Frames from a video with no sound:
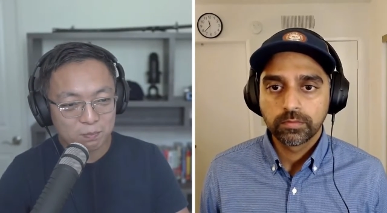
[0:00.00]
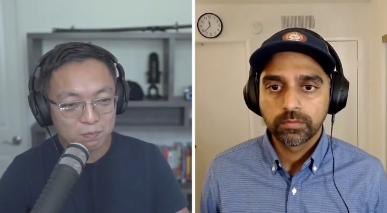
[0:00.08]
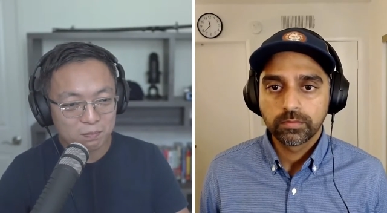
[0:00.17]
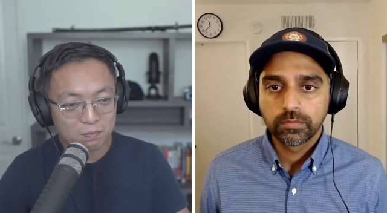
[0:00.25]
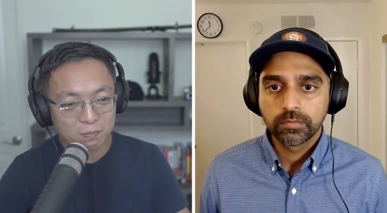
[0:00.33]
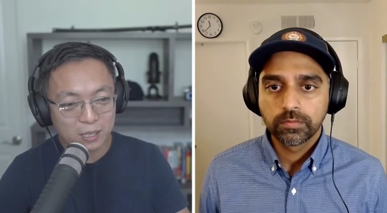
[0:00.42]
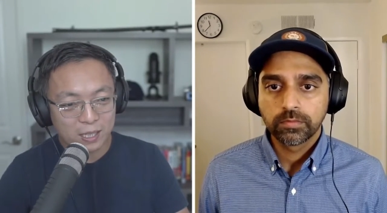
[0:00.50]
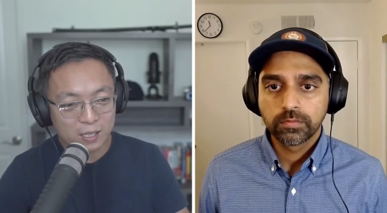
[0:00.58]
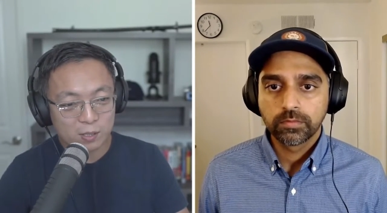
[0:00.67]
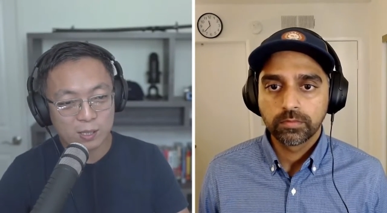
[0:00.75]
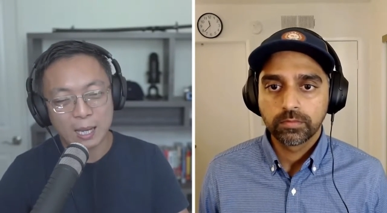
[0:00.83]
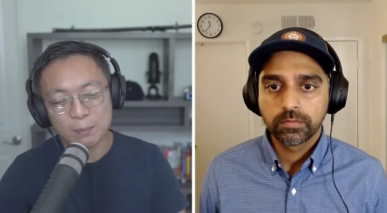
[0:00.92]

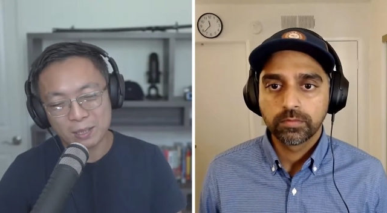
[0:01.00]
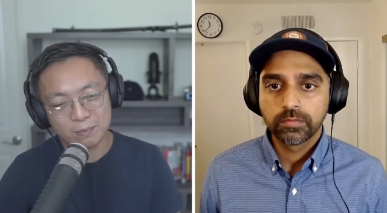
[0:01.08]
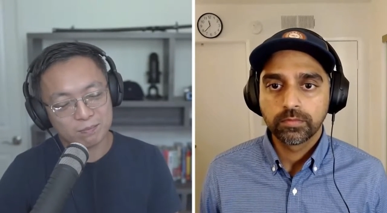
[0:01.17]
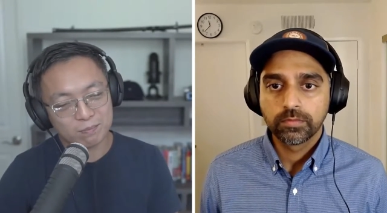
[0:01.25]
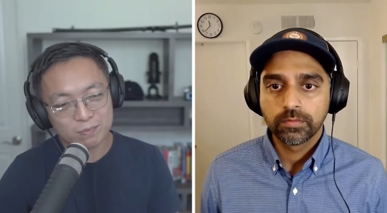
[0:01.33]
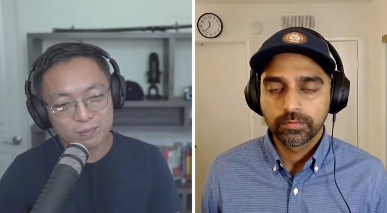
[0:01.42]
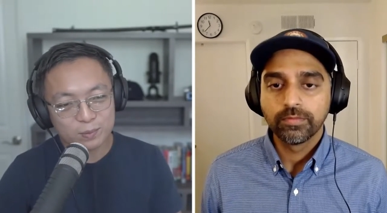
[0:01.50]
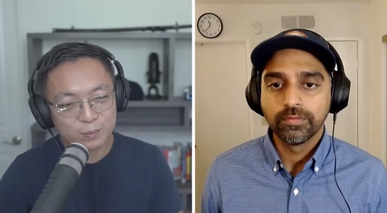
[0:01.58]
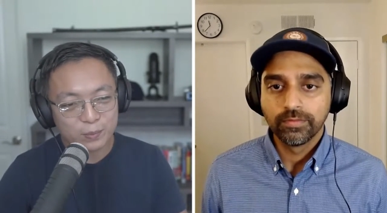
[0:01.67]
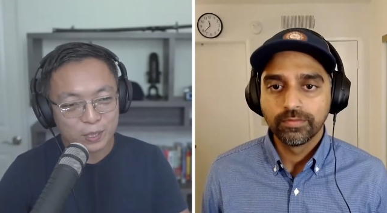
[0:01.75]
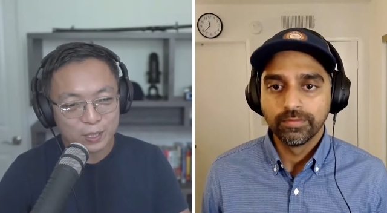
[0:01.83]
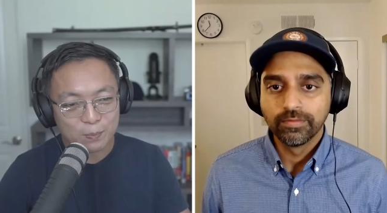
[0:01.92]
Speaker 1: bucks. I mean,
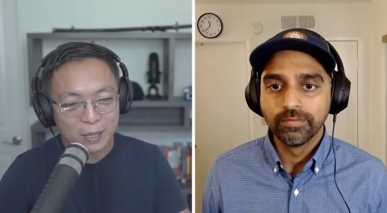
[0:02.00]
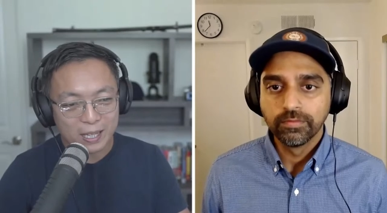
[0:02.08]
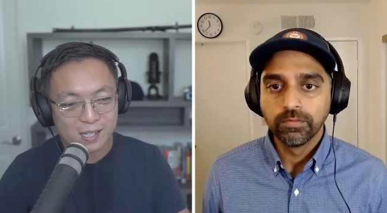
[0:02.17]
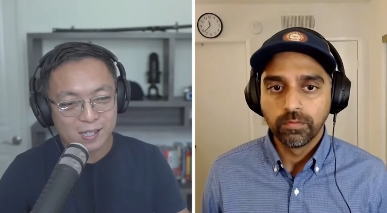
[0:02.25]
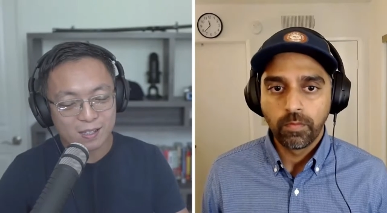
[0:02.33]
it depends.